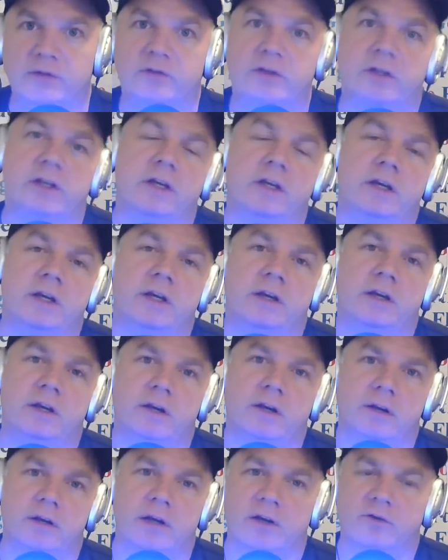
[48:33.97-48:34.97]
in,
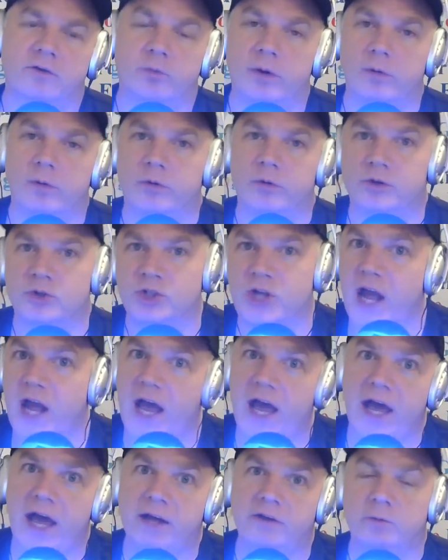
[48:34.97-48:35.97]
and yes, we were in
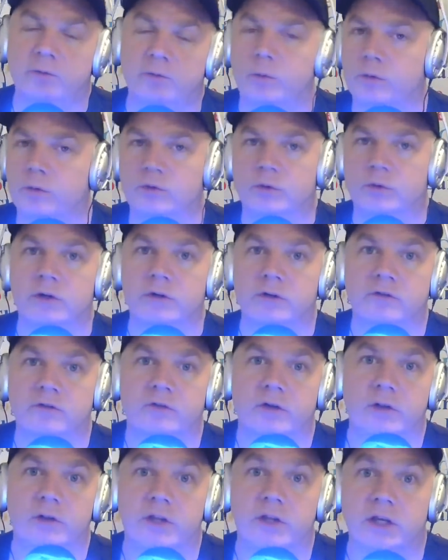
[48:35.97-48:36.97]
chat, and we were doing all these
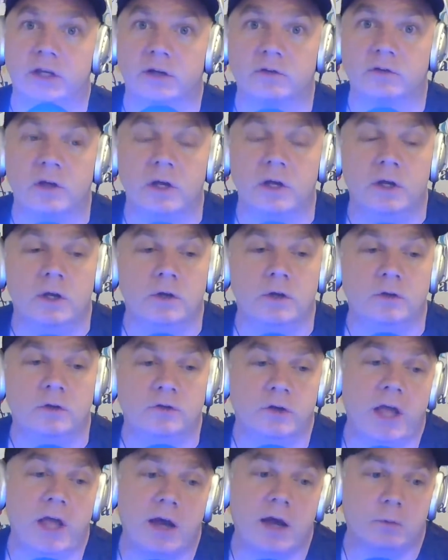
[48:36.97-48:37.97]
fun things.
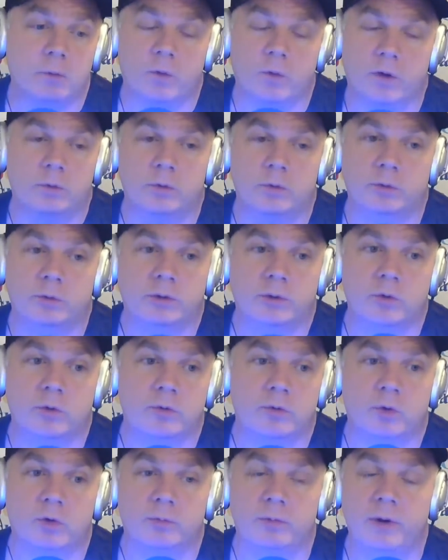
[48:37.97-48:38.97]
So yeah, we will
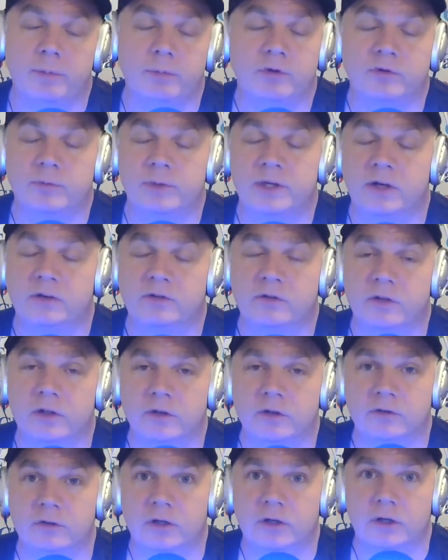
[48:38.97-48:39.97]
recruit more members because of
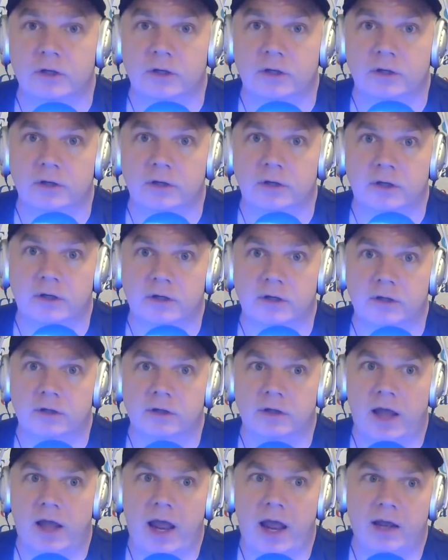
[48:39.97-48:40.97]
this,
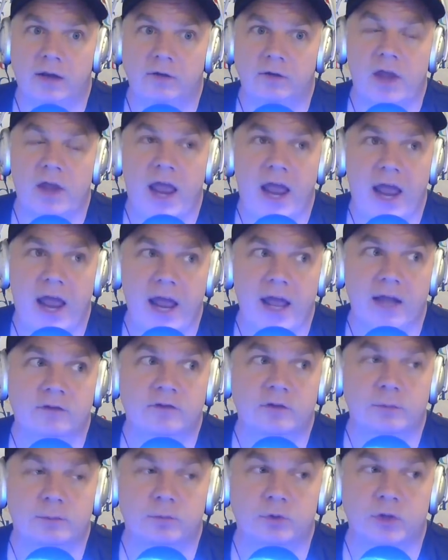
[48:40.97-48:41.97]
and
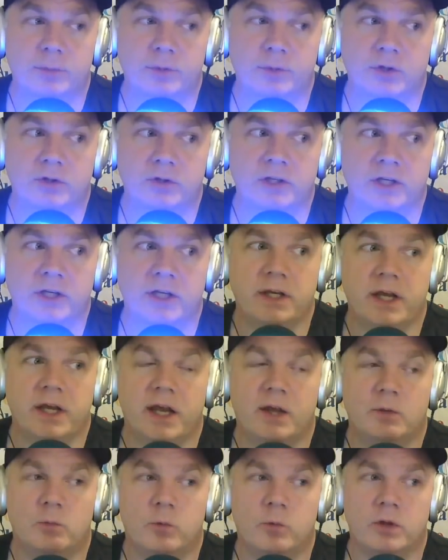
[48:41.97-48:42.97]
subliminally
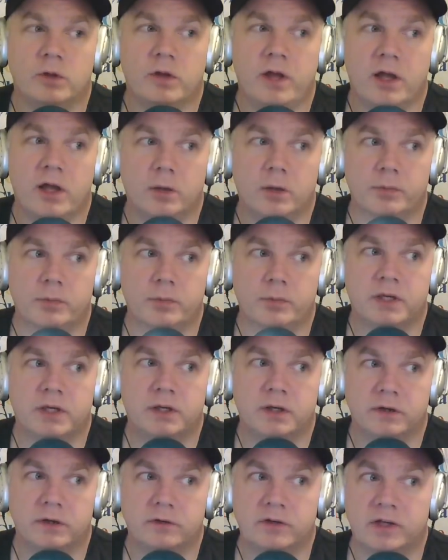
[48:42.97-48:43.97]
it will help
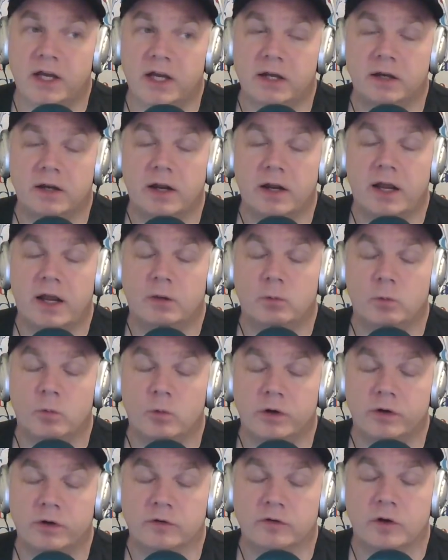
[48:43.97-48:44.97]
because, again, it
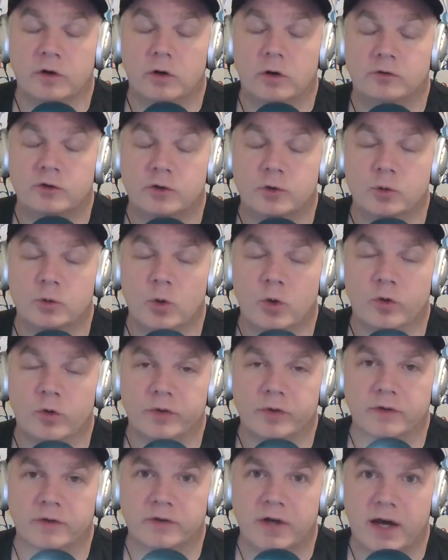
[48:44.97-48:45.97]
was too over
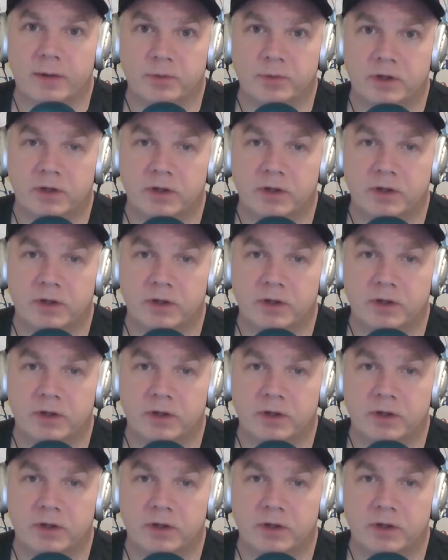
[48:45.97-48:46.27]
the top.